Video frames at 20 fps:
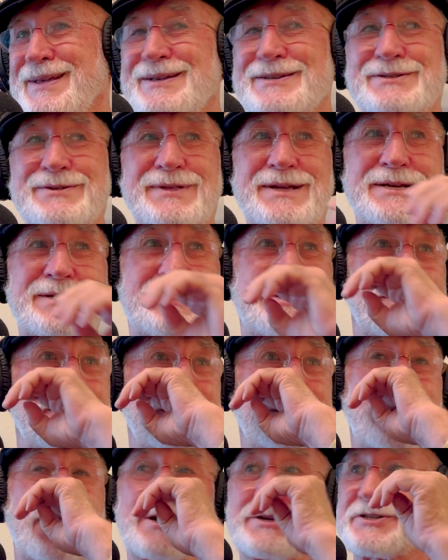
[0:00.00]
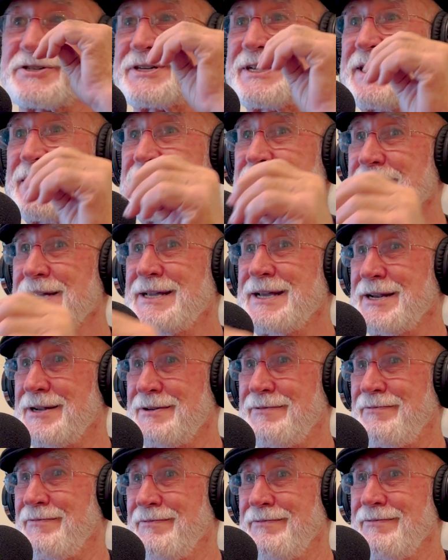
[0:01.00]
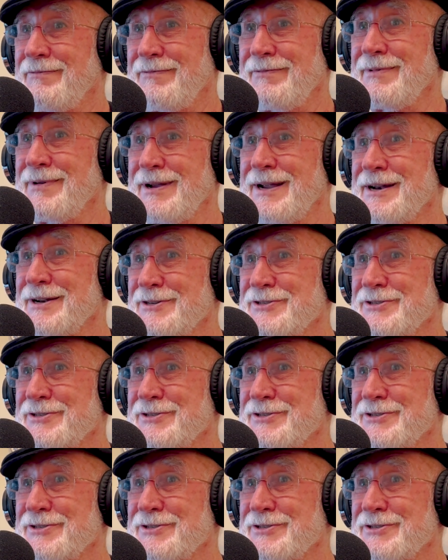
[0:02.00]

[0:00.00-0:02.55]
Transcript: So not a seed could get in the